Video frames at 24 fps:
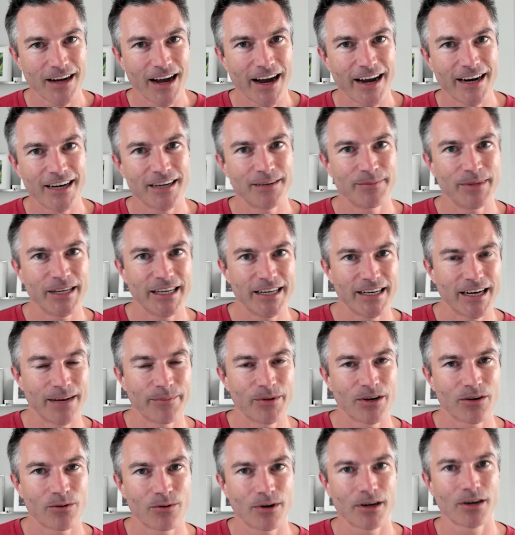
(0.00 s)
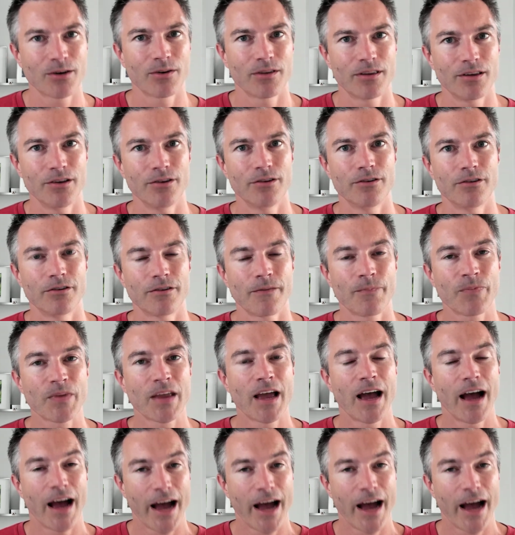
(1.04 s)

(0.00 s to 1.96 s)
to hire me and I'm going to work with you,